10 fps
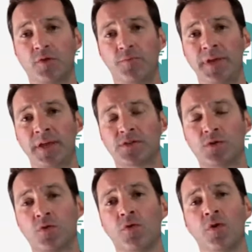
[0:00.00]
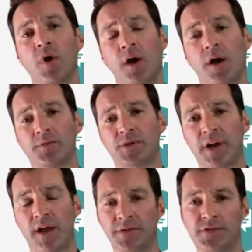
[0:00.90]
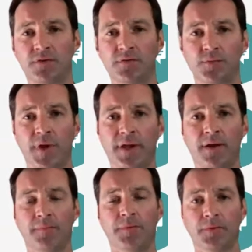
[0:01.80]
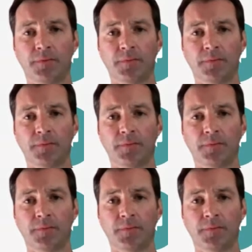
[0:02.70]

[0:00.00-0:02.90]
you be at school. Try to have the students waking up,